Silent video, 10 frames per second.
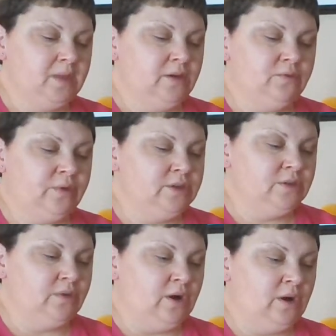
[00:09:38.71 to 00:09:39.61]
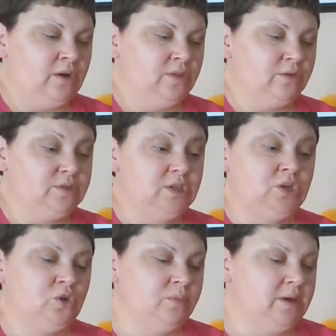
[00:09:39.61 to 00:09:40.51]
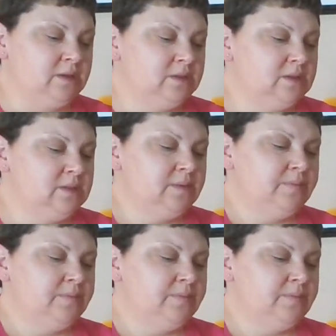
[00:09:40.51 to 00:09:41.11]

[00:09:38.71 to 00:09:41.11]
in front of all those humans?"